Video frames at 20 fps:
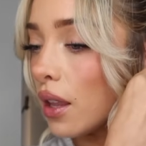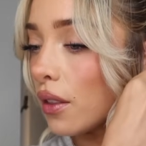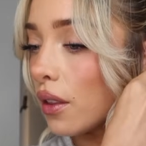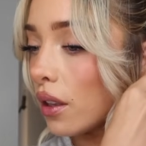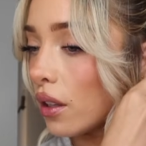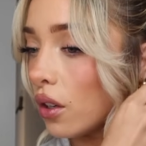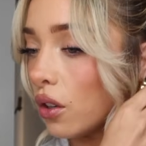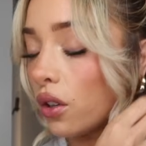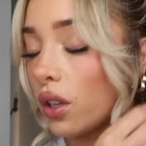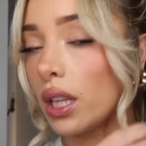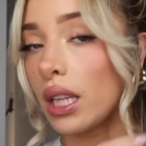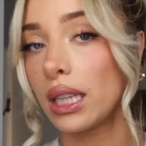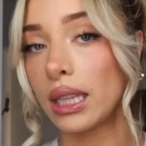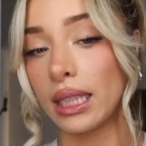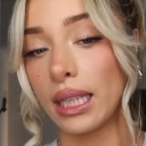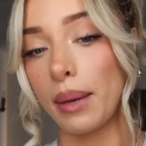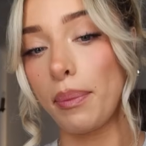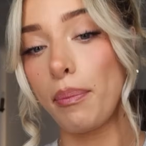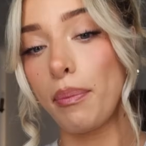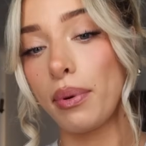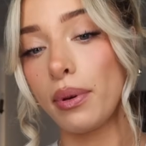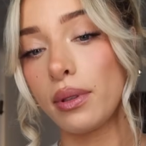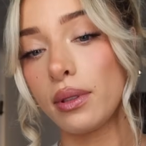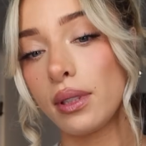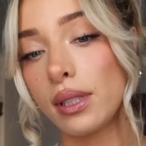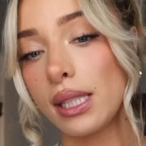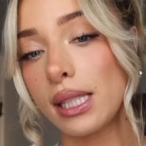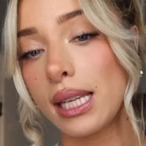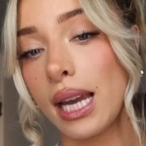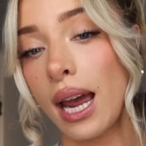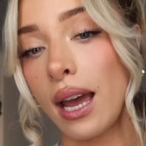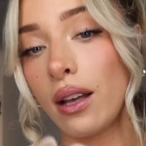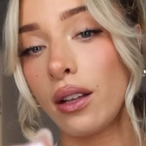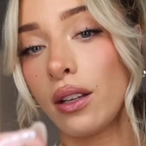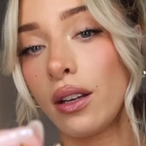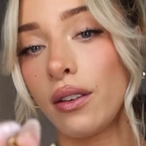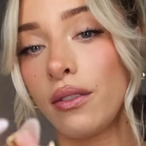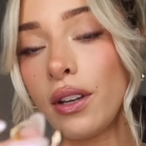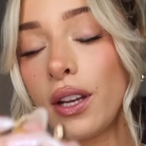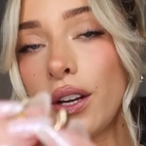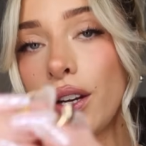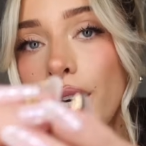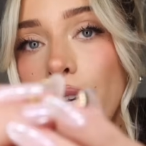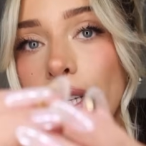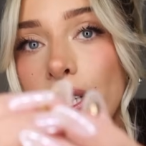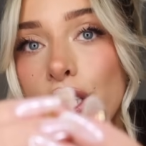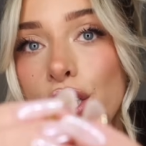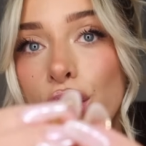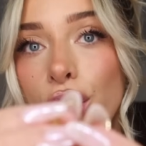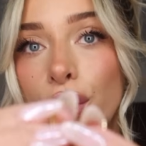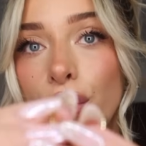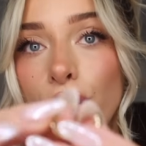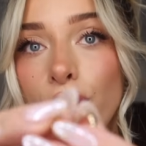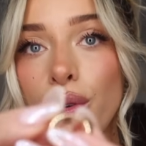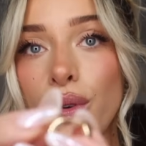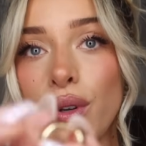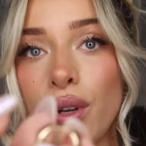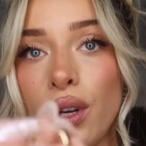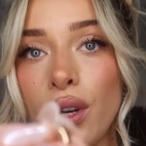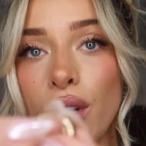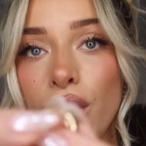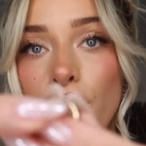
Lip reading: the little clip style of earring too,